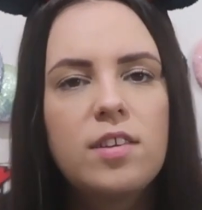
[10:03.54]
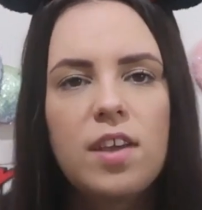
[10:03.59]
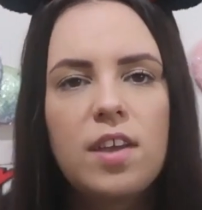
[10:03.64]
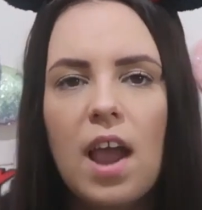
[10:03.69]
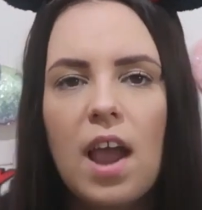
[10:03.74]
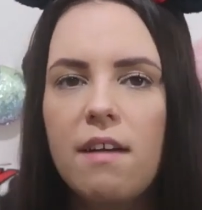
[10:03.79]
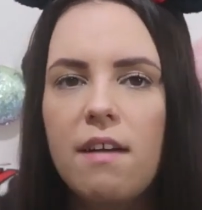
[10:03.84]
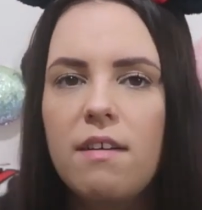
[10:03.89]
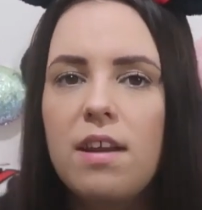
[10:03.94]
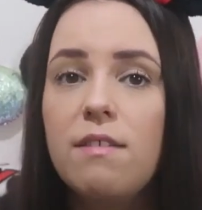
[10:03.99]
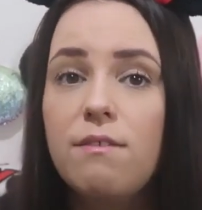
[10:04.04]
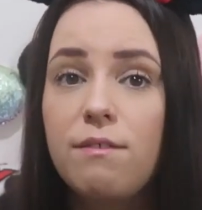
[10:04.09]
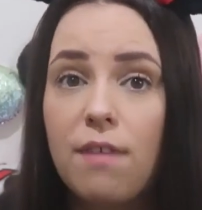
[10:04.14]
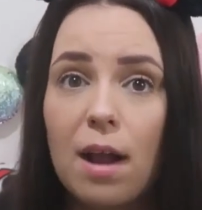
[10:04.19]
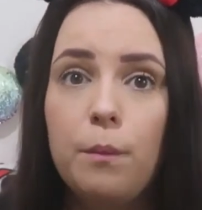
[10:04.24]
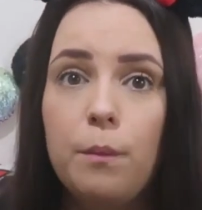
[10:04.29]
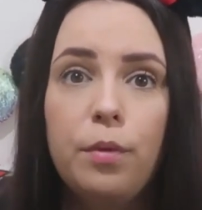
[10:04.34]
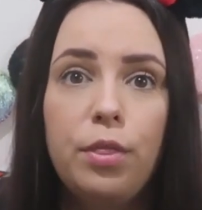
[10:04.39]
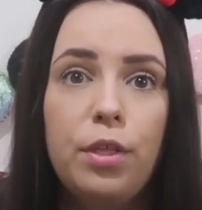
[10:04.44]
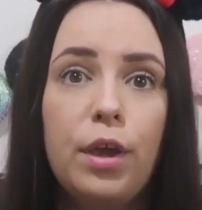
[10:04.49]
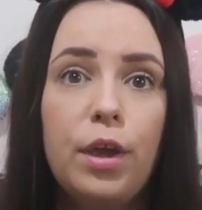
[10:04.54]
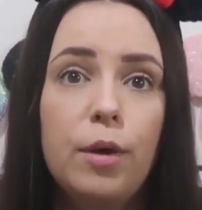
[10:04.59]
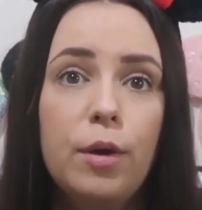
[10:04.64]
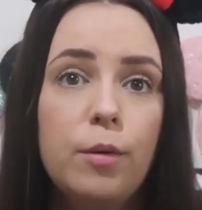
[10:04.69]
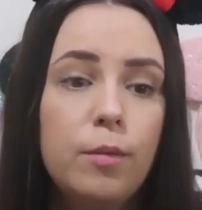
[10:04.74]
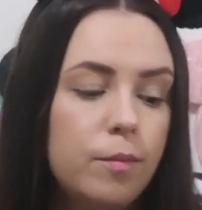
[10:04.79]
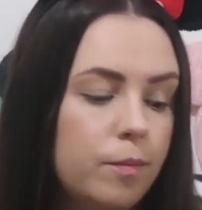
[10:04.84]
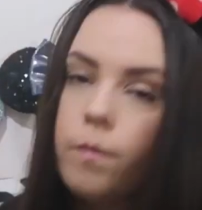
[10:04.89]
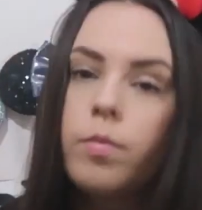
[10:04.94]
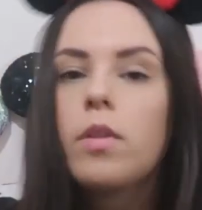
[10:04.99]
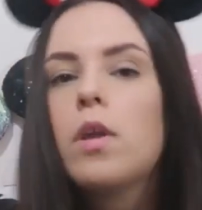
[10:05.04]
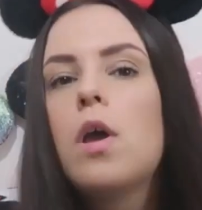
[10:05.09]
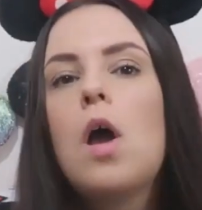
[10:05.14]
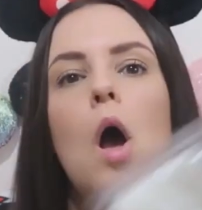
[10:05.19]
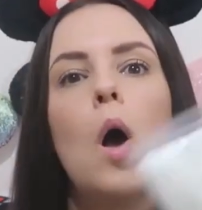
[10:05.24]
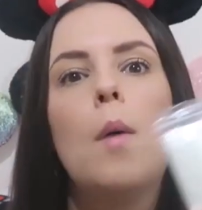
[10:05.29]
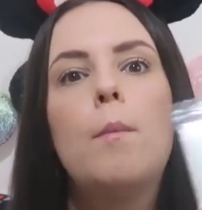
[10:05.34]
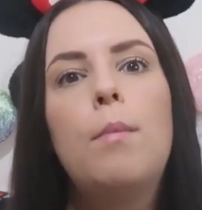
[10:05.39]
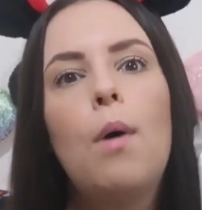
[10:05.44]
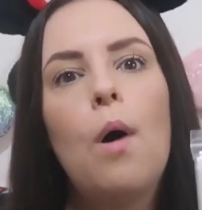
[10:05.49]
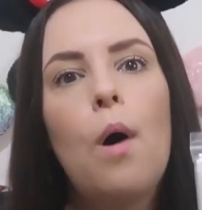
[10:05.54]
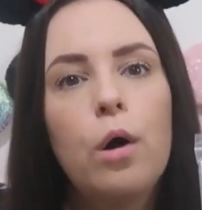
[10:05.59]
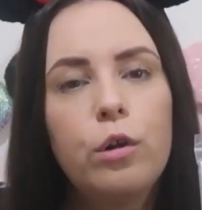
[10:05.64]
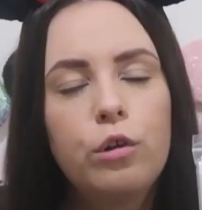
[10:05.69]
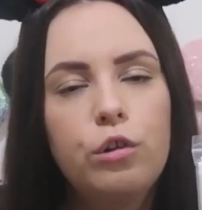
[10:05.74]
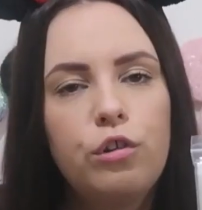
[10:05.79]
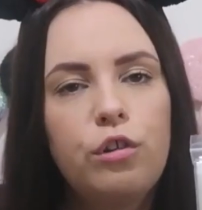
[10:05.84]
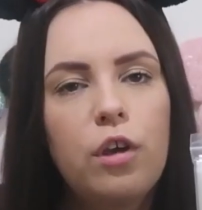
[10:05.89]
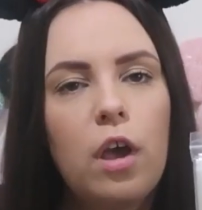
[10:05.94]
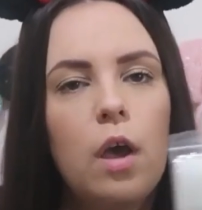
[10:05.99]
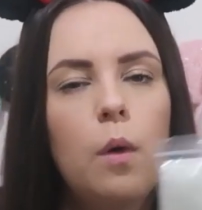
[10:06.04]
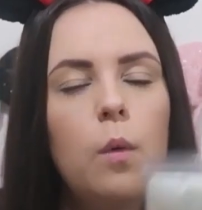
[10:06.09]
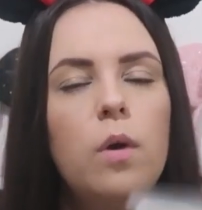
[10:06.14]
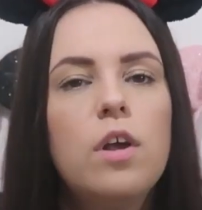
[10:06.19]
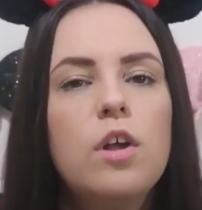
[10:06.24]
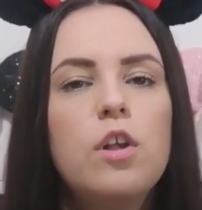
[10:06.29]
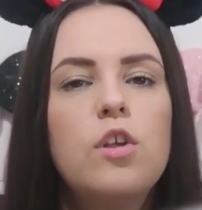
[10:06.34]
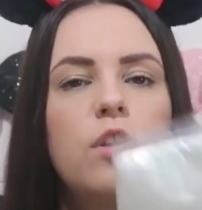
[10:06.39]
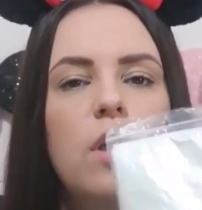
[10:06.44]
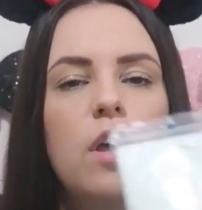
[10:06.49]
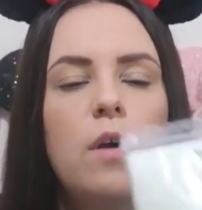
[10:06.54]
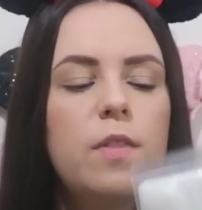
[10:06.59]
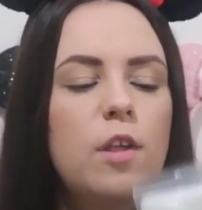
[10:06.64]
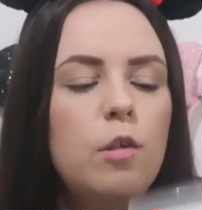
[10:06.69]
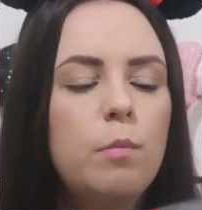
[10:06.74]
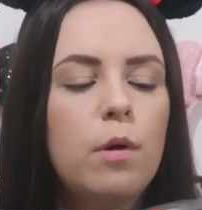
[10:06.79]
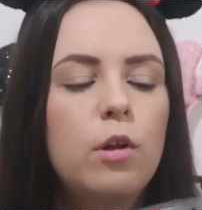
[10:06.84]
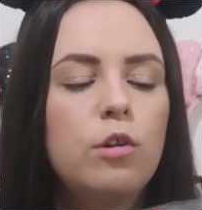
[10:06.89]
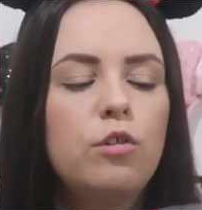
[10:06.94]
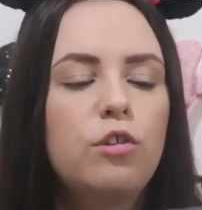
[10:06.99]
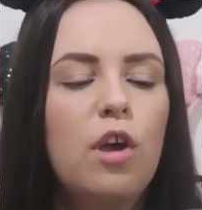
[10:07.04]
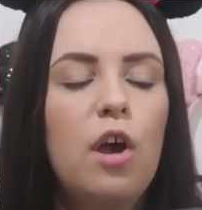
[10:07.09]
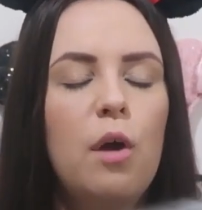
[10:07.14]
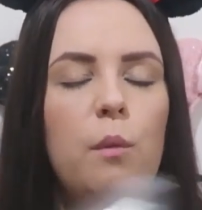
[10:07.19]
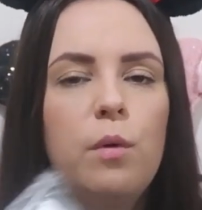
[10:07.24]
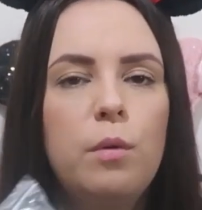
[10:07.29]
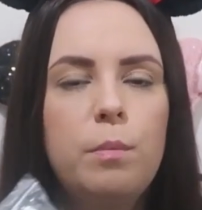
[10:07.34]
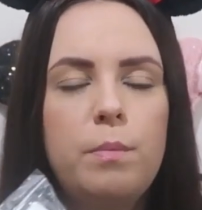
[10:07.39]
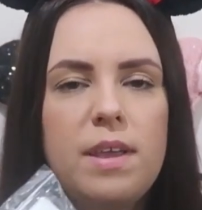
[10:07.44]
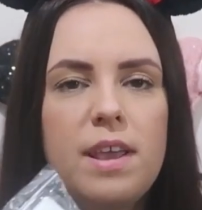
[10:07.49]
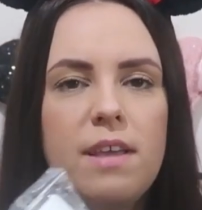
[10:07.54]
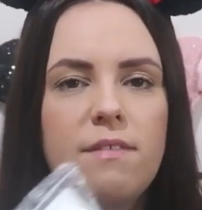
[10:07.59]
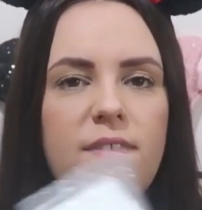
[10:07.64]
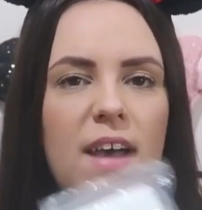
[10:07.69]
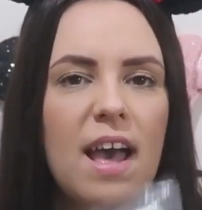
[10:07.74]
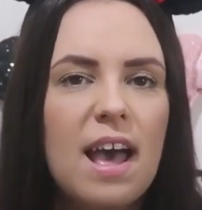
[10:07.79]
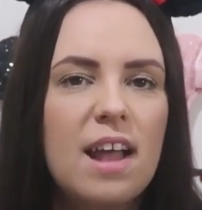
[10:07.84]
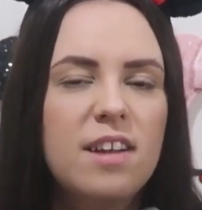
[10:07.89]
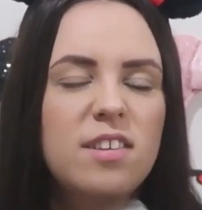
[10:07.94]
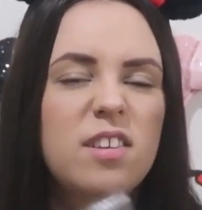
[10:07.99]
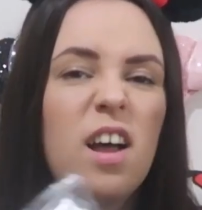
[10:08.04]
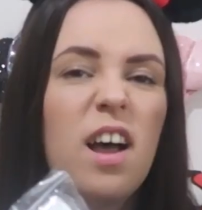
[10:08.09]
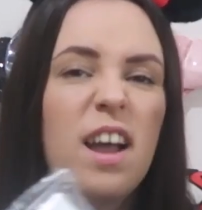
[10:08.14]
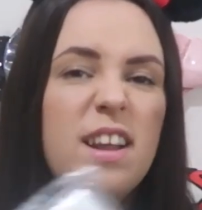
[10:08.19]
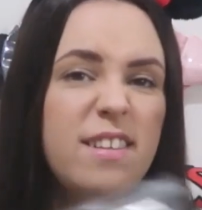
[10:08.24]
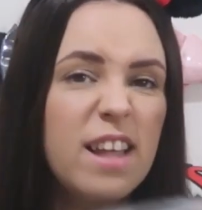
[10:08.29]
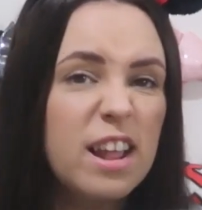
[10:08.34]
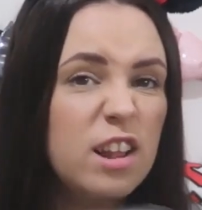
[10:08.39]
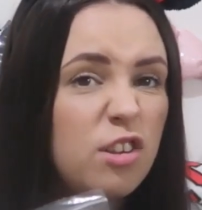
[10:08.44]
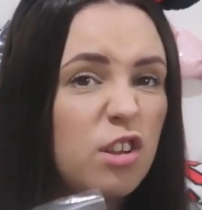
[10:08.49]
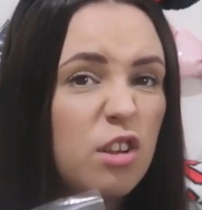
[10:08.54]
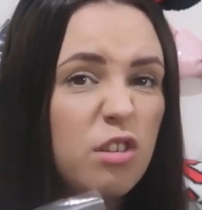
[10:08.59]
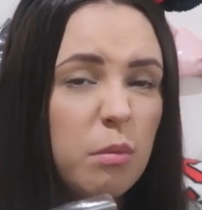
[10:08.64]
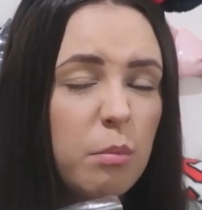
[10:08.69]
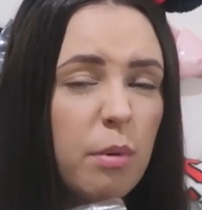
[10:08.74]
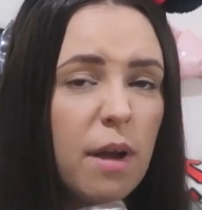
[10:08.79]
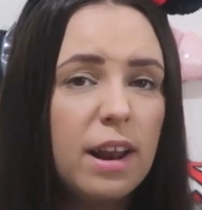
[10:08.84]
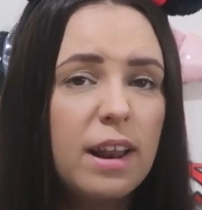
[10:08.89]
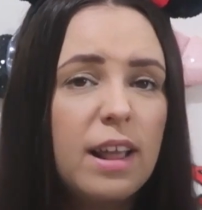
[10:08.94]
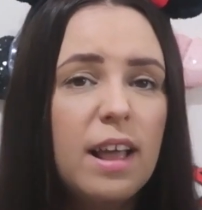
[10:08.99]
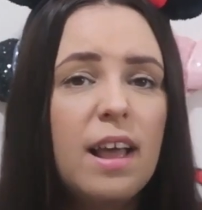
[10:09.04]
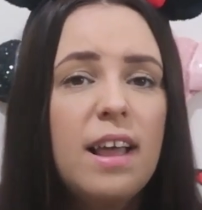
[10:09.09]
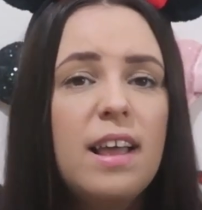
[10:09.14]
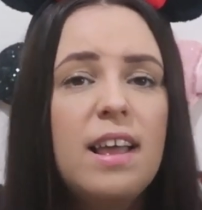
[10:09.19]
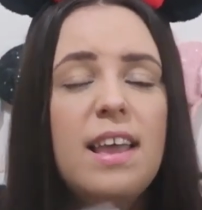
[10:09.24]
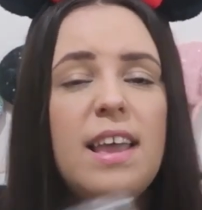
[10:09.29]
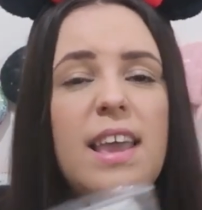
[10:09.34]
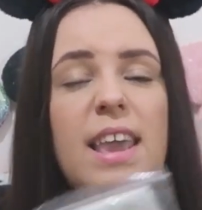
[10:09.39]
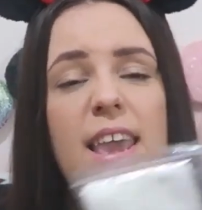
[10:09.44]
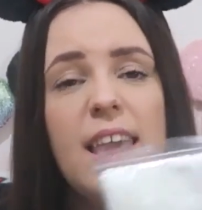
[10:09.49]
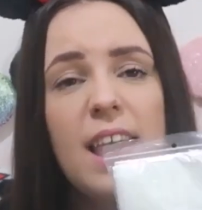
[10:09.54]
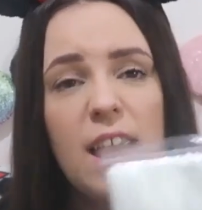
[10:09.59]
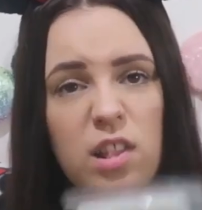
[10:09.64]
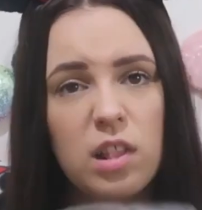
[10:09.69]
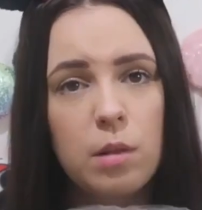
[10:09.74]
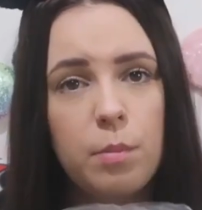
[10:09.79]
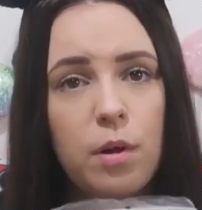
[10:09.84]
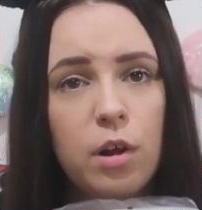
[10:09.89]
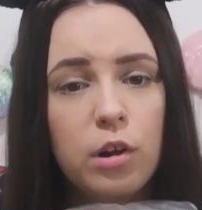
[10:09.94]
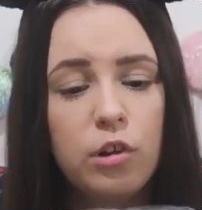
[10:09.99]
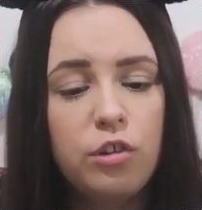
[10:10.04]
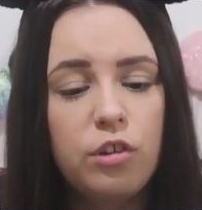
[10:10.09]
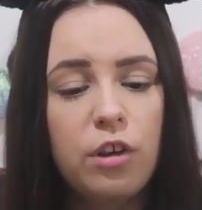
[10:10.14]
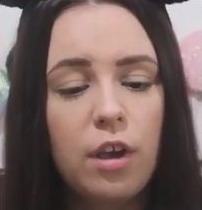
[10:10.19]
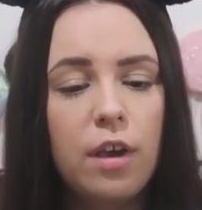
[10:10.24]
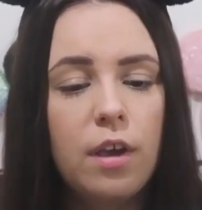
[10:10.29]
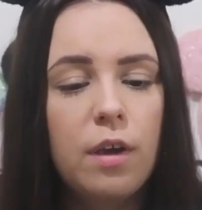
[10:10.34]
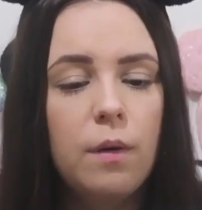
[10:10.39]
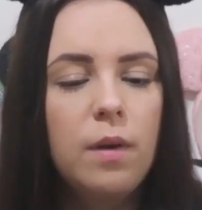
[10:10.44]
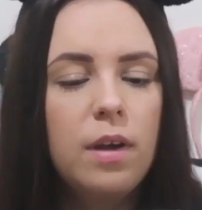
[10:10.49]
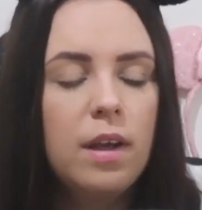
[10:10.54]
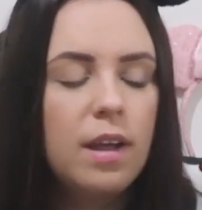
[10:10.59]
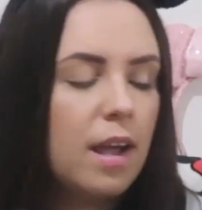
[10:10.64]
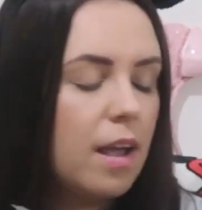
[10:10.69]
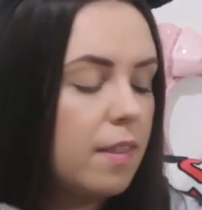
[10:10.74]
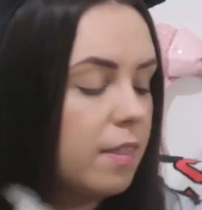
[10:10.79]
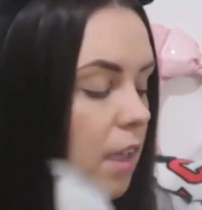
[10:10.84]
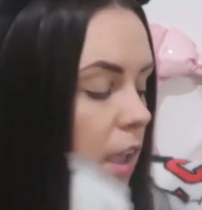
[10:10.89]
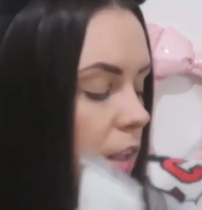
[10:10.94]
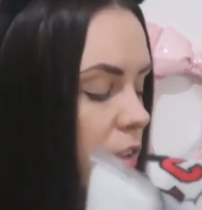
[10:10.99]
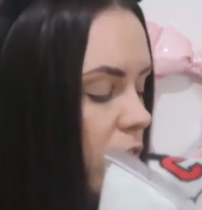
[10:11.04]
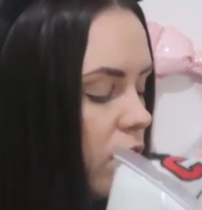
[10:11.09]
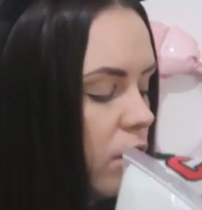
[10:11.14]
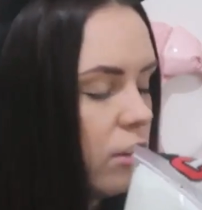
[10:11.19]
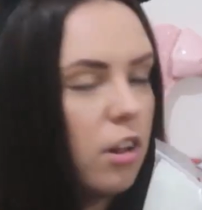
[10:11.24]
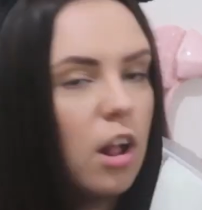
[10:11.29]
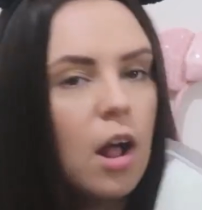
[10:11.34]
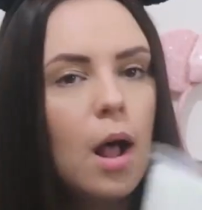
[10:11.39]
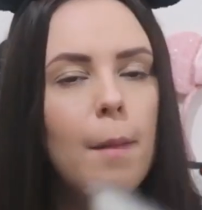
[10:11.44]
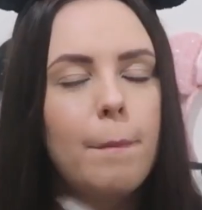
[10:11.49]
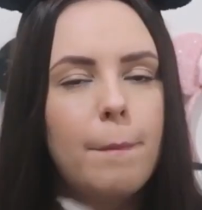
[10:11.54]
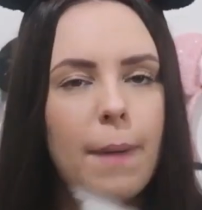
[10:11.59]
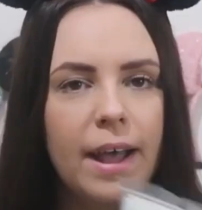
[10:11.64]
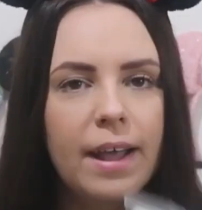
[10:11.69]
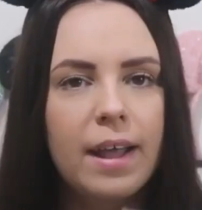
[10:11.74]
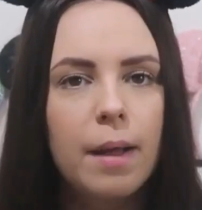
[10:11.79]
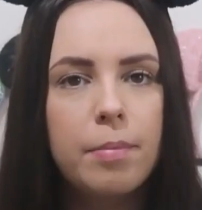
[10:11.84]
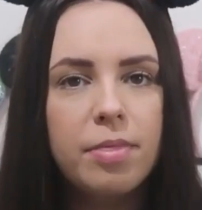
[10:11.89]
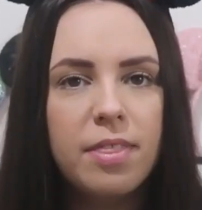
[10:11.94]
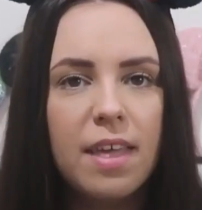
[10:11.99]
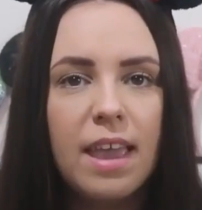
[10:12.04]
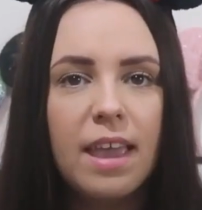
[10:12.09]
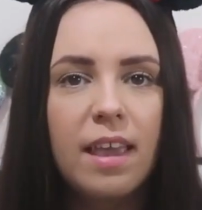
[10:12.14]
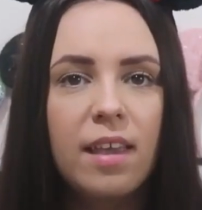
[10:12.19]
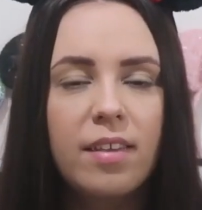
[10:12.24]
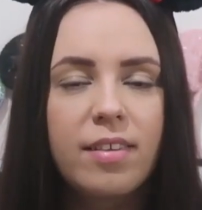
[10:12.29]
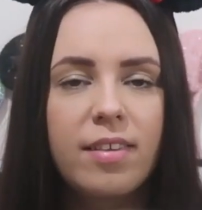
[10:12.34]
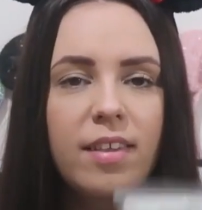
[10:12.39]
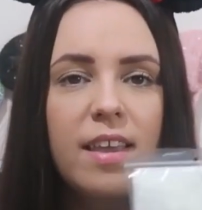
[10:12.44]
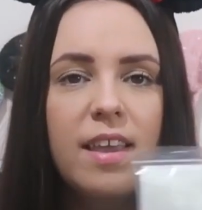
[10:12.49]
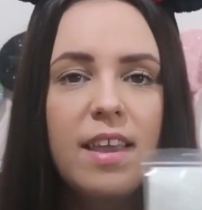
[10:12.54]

to carry around with you. Poncho. So this poncho would be for Ant. I tend to use Umbrella. He has the poncho, and these are just our backup things